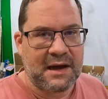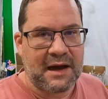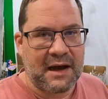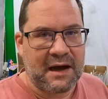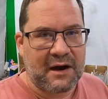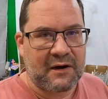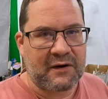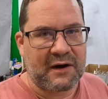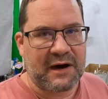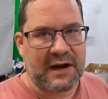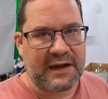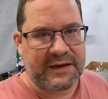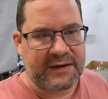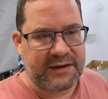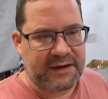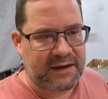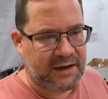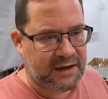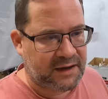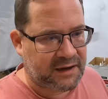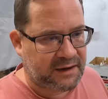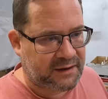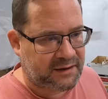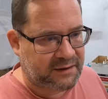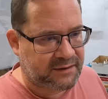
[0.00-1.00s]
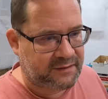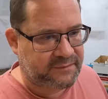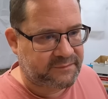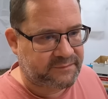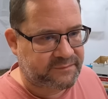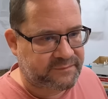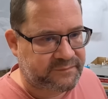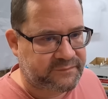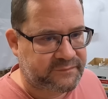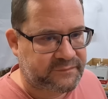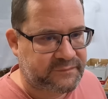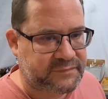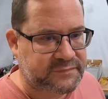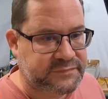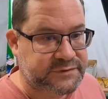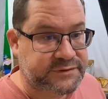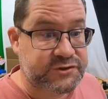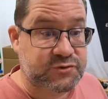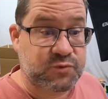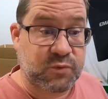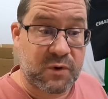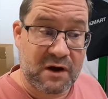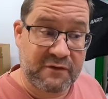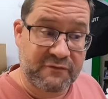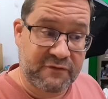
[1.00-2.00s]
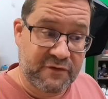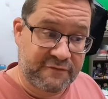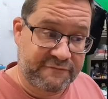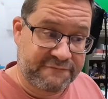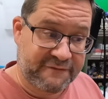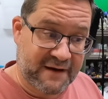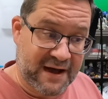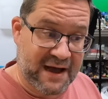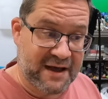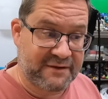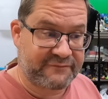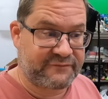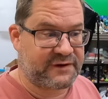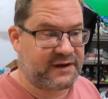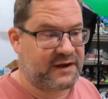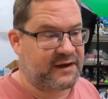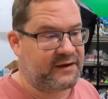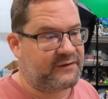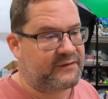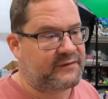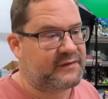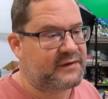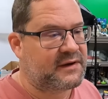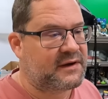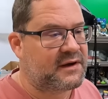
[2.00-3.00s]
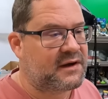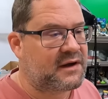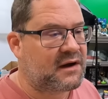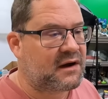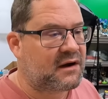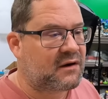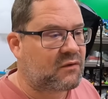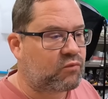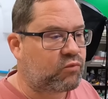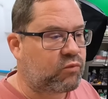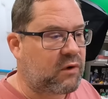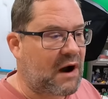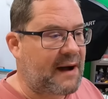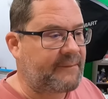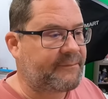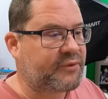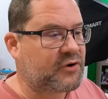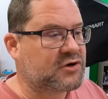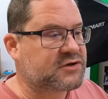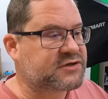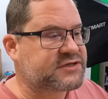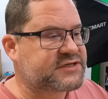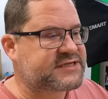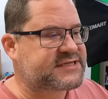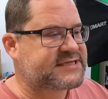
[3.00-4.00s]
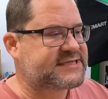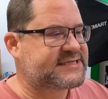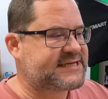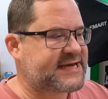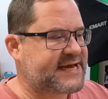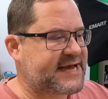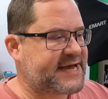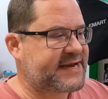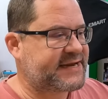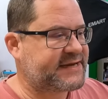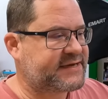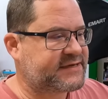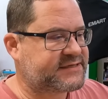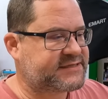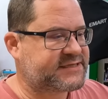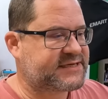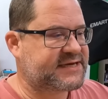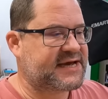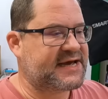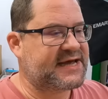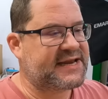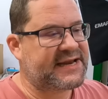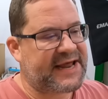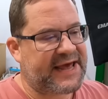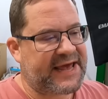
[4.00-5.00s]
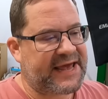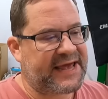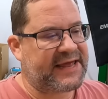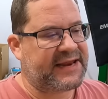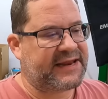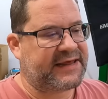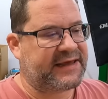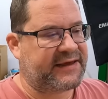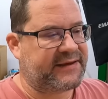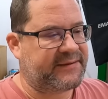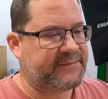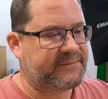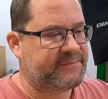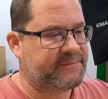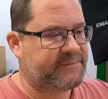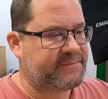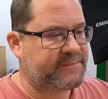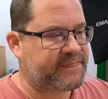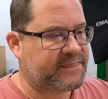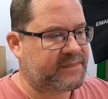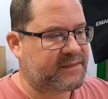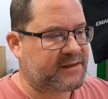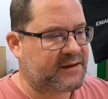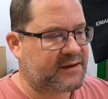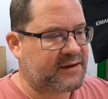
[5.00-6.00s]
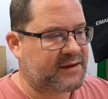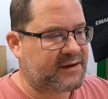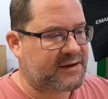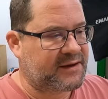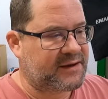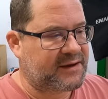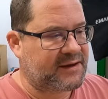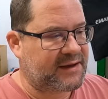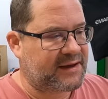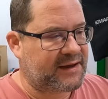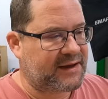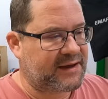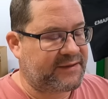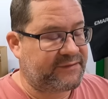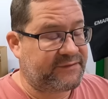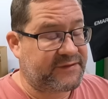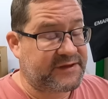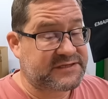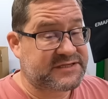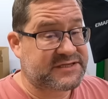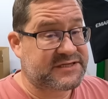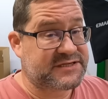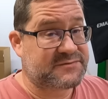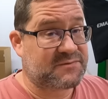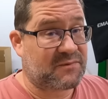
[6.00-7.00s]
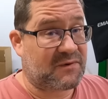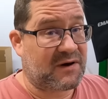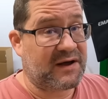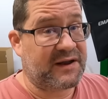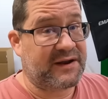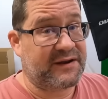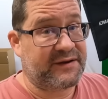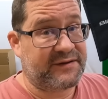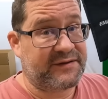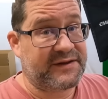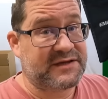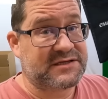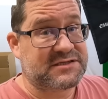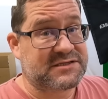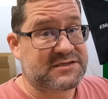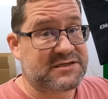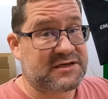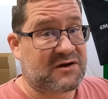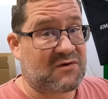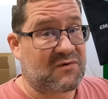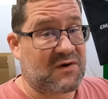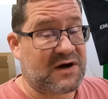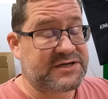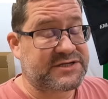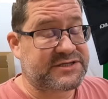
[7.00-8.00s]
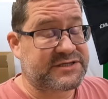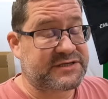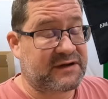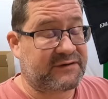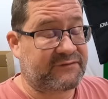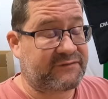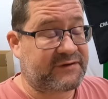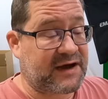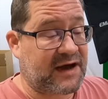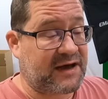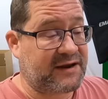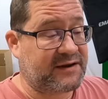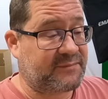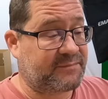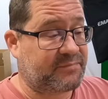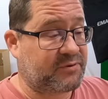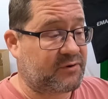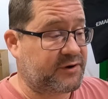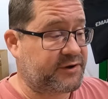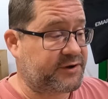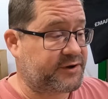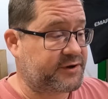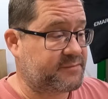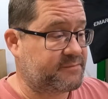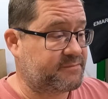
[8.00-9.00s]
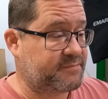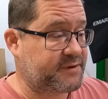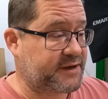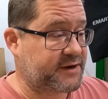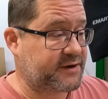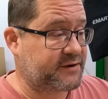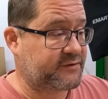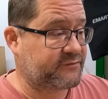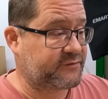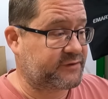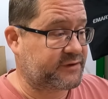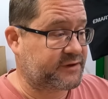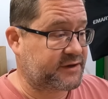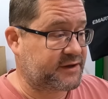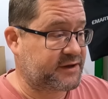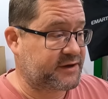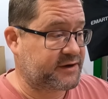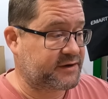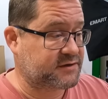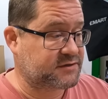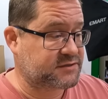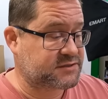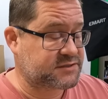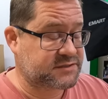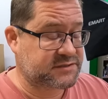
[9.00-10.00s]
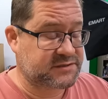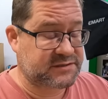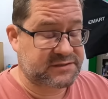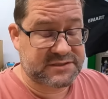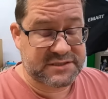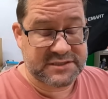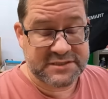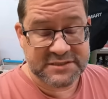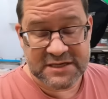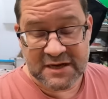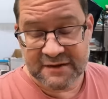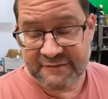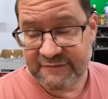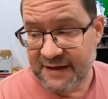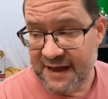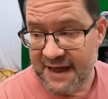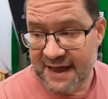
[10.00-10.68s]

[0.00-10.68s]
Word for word: All right. Um, 1205 now. Robertson 1080 and this is one this is a question i've gotten a pretty good bit over the years since i've